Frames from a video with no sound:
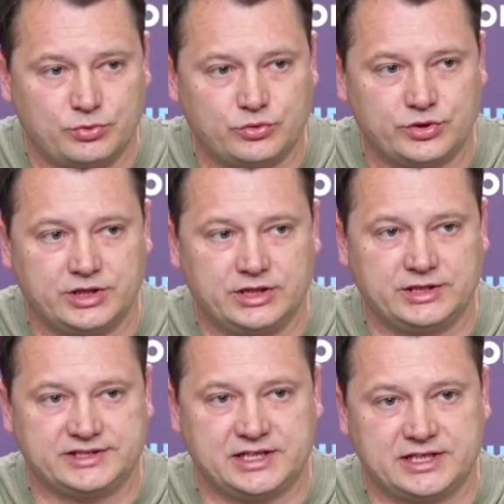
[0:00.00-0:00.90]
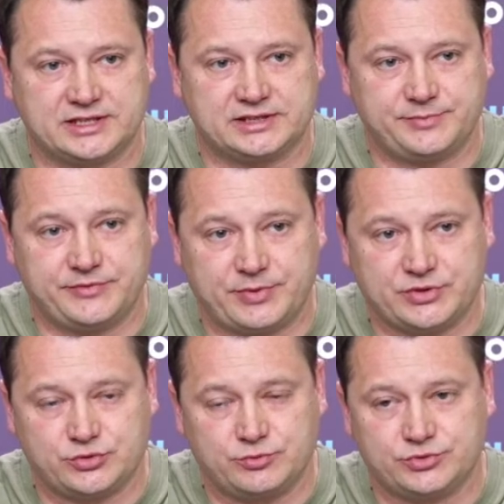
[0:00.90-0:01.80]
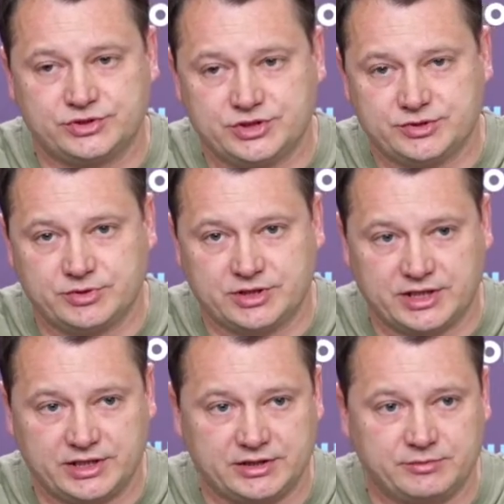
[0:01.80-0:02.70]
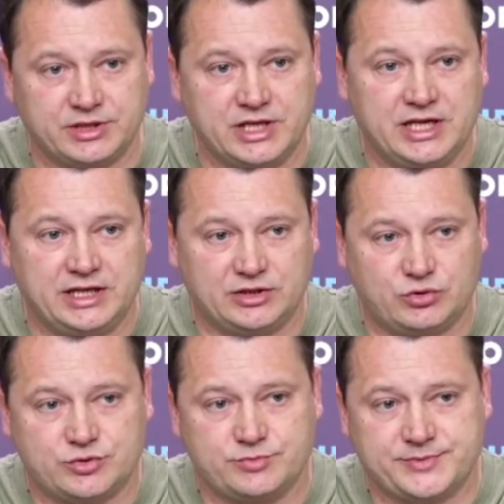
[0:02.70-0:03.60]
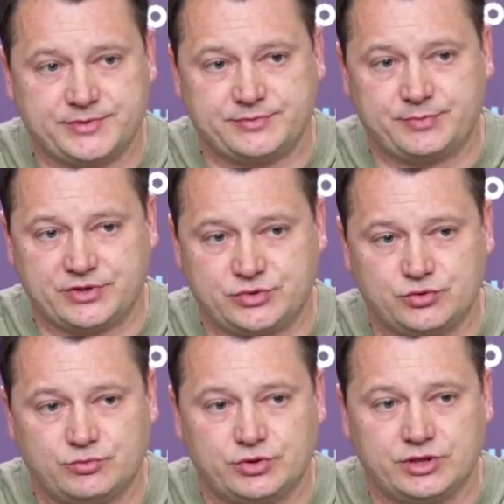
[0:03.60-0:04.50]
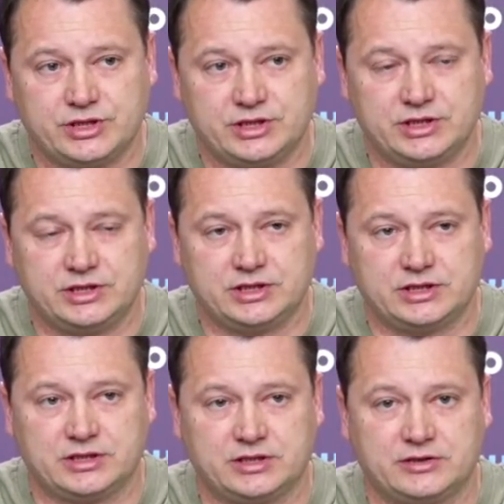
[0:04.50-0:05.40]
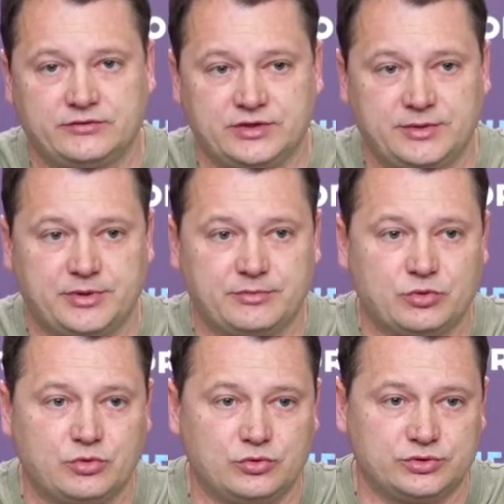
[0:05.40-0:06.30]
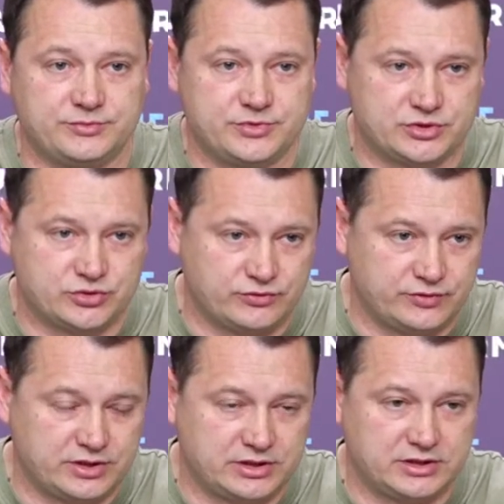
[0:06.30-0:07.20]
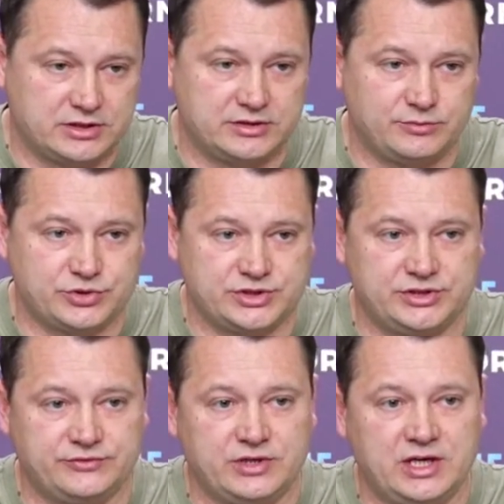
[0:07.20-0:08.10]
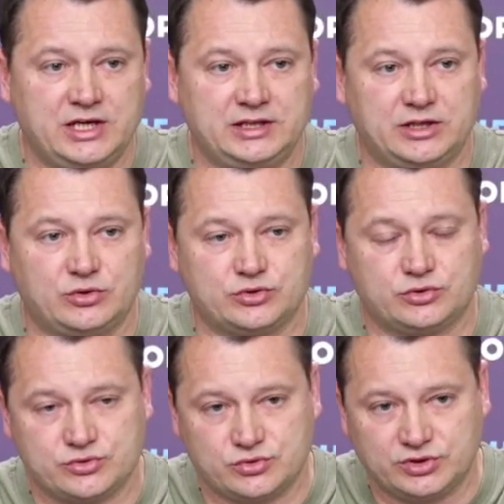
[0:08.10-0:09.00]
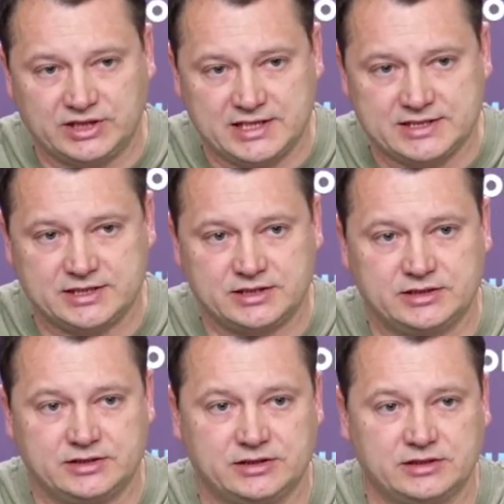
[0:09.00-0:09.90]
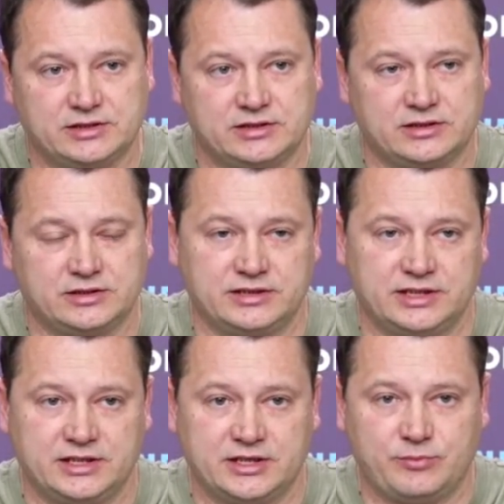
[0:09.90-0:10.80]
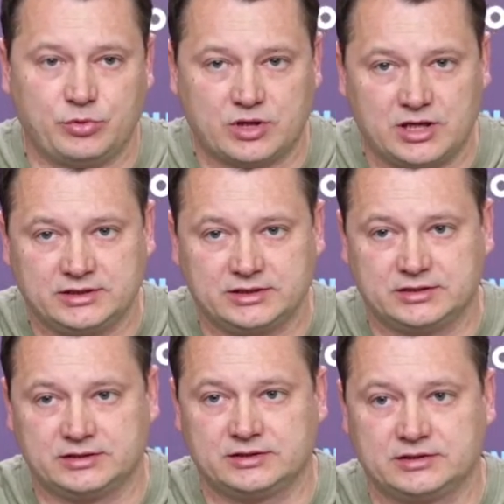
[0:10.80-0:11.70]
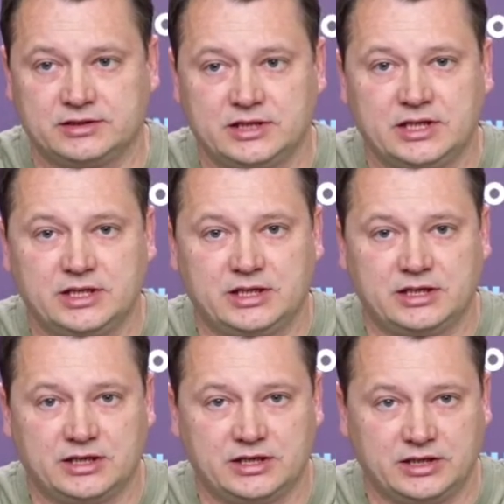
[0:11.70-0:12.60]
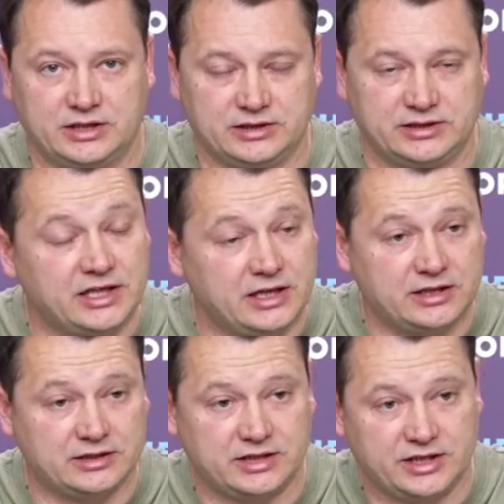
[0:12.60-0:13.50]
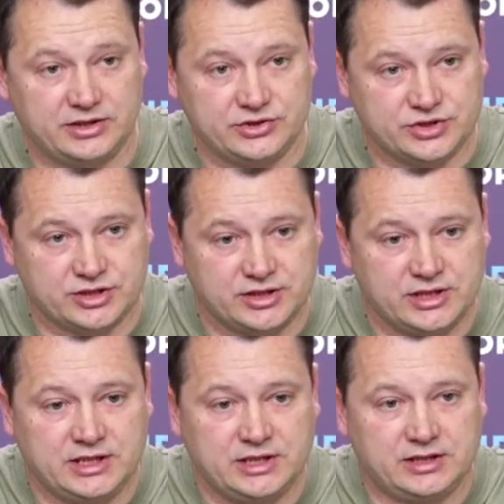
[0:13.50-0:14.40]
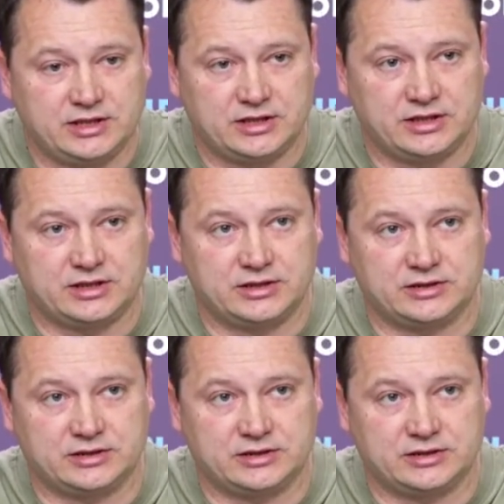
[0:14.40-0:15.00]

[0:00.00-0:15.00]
group, and now we cooperate with other countries, and also we cooperate with in the direction of temporary bridges, also consultancies, some advisory services, and others.